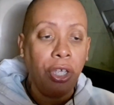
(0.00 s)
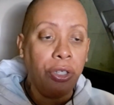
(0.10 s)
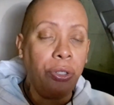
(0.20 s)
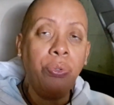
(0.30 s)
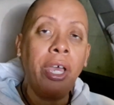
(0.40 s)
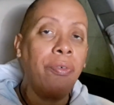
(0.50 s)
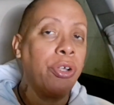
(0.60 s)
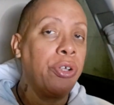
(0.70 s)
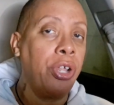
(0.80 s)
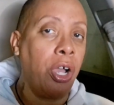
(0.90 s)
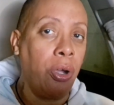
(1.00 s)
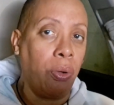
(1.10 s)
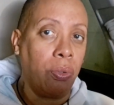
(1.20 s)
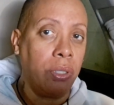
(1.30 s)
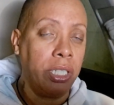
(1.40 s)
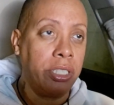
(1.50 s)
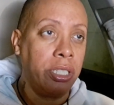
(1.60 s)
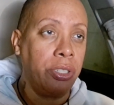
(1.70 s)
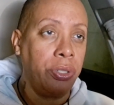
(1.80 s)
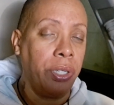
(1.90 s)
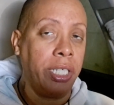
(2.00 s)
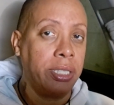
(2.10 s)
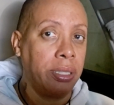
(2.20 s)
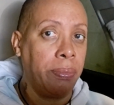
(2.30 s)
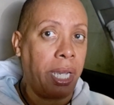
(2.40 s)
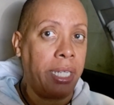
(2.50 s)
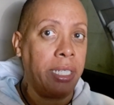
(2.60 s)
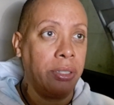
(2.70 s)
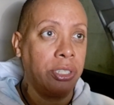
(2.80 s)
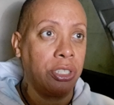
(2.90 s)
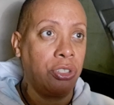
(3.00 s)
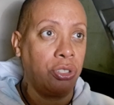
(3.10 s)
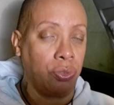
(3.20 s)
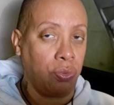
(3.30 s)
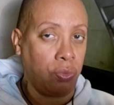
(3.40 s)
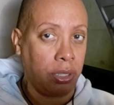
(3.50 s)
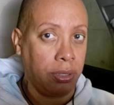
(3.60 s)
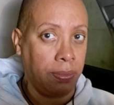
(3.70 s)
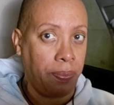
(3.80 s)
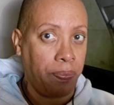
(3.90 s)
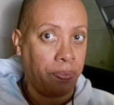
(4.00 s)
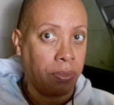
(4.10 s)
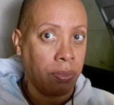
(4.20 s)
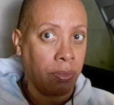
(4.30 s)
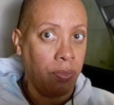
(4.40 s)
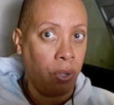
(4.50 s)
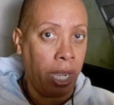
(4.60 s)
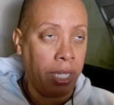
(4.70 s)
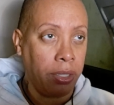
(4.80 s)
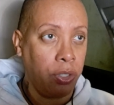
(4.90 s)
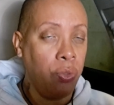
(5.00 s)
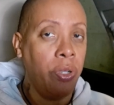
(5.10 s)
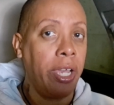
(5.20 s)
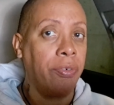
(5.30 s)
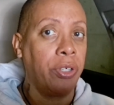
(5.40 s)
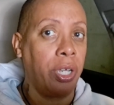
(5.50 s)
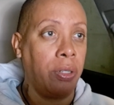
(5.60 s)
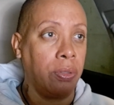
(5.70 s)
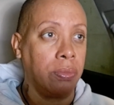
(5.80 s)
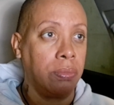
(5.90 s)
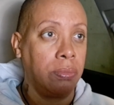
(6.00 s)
You never know until you're in somebody else's shoes, right? You never know.